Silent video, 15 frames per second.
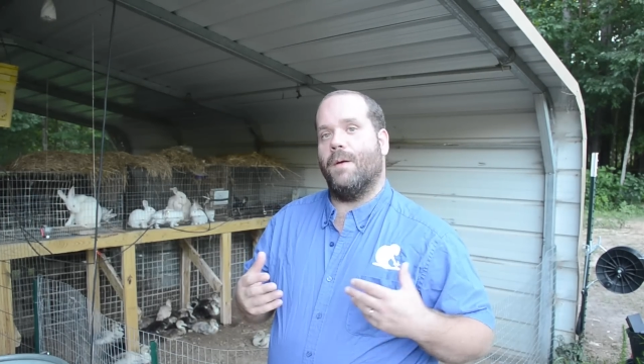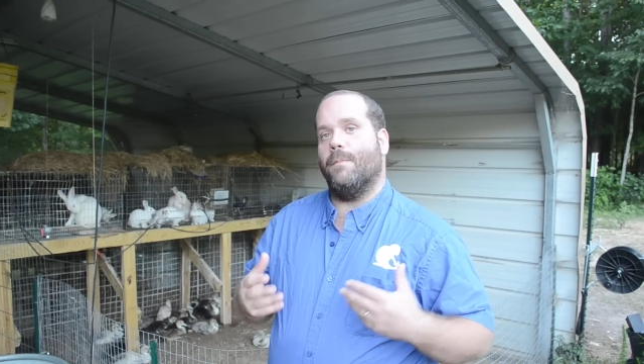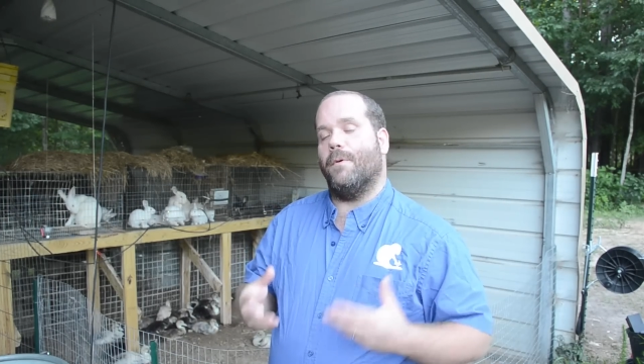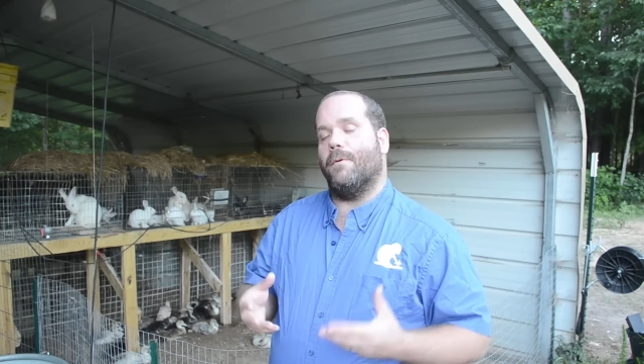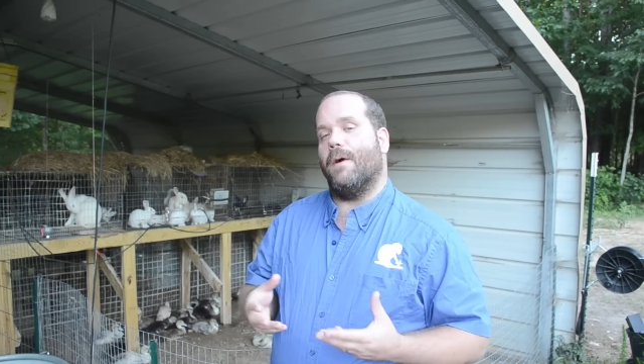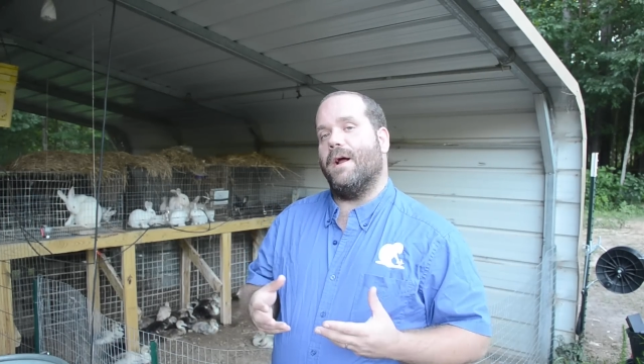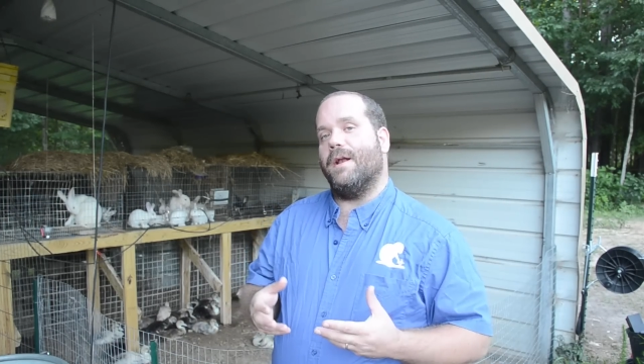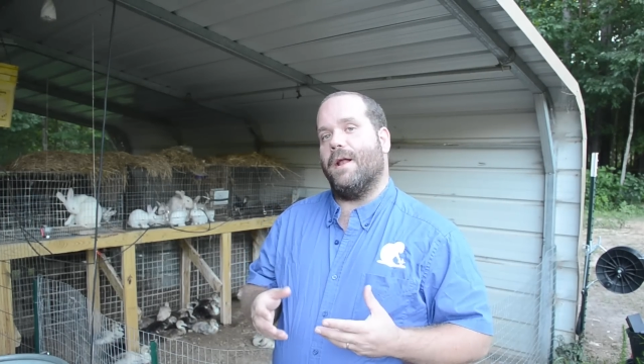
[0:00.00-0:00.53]
but
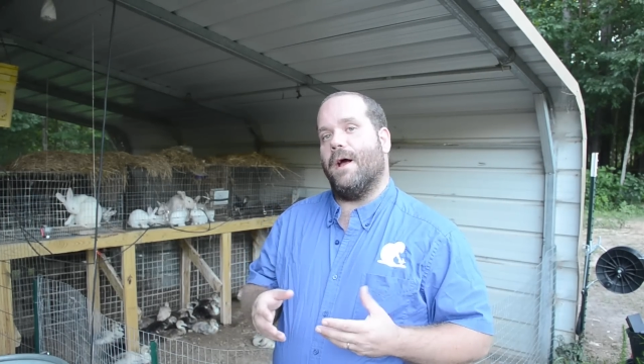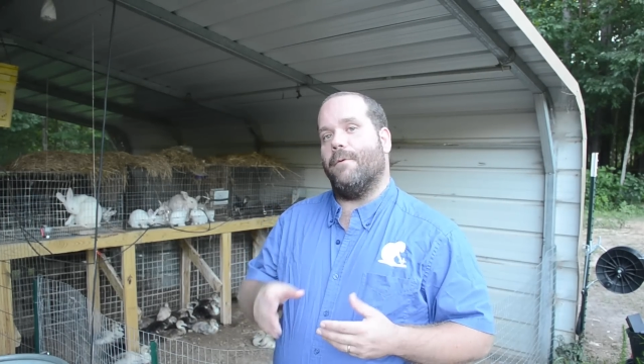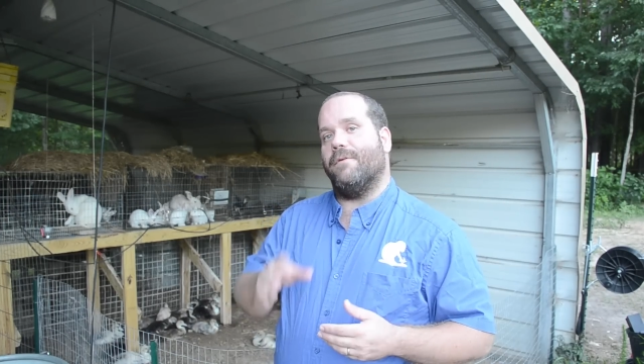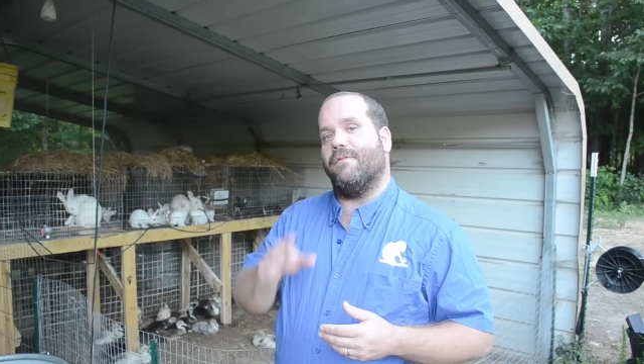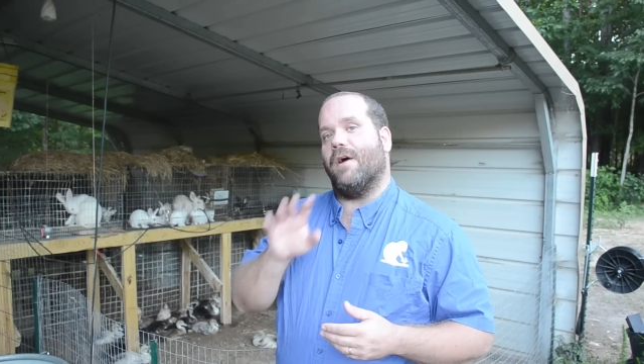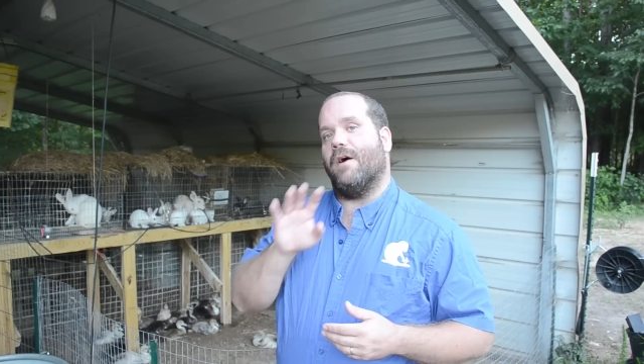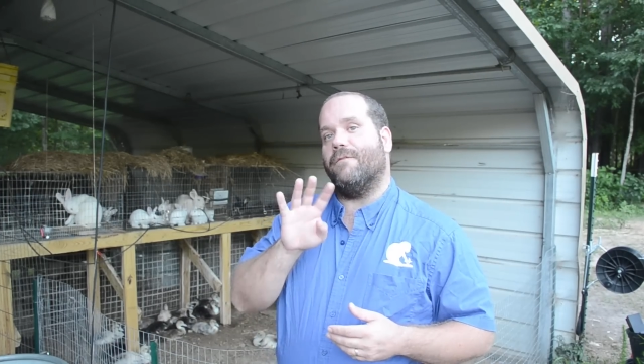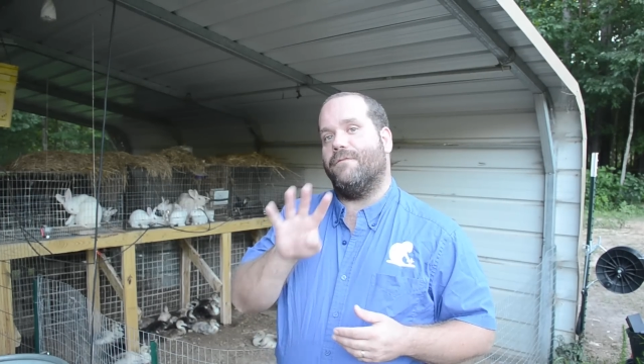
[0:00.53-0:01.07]
right now
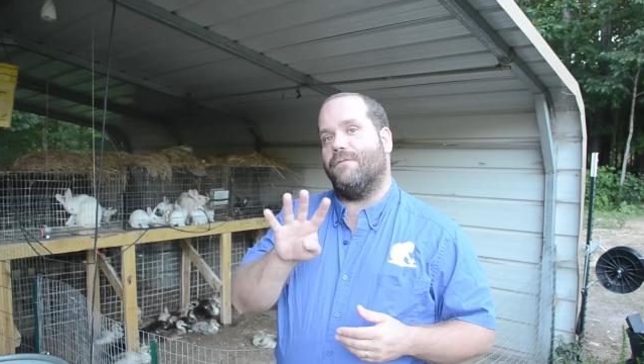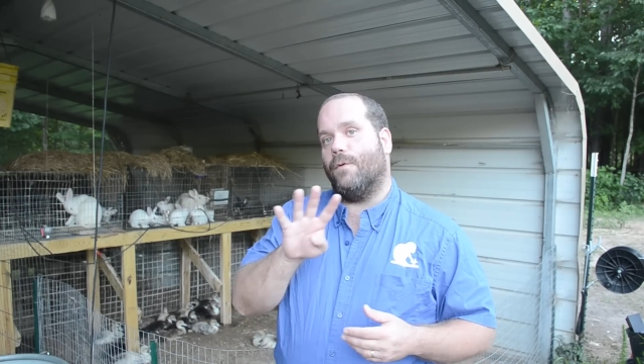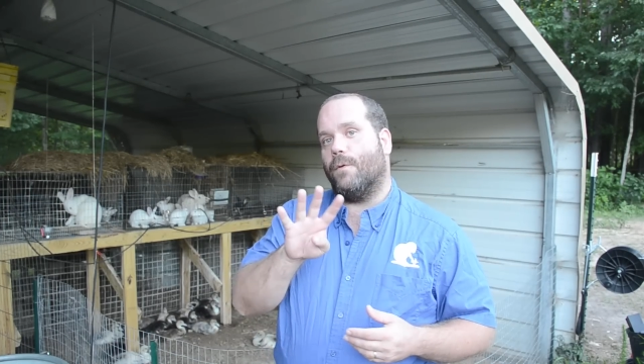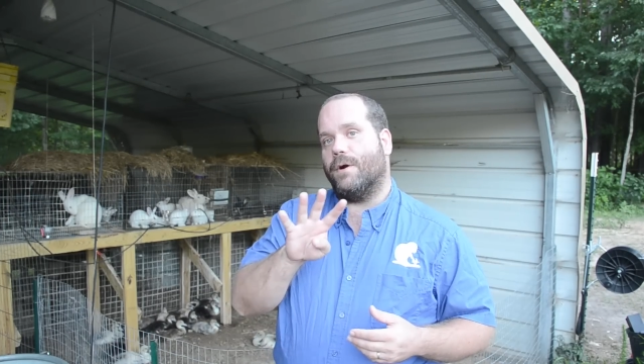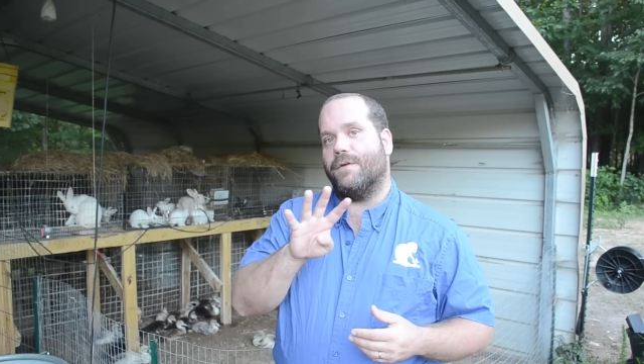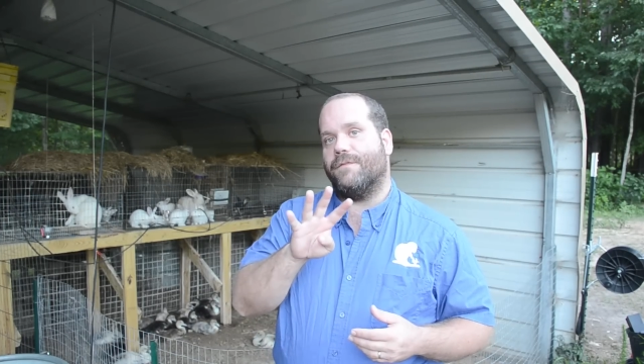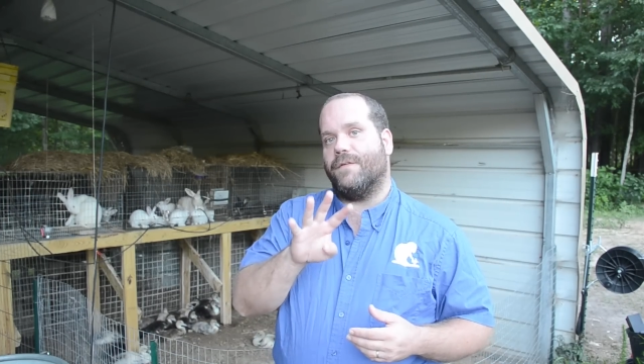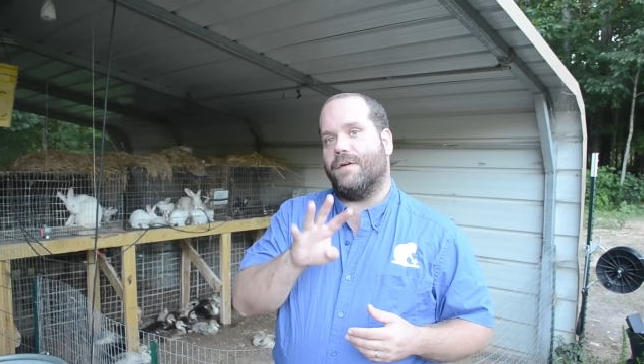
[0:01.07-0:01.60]
we've got
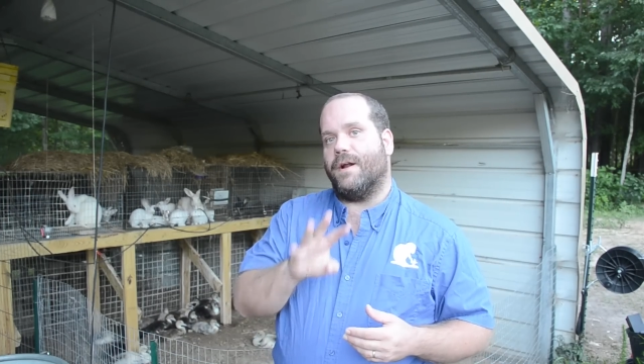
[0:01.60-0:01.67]
4 different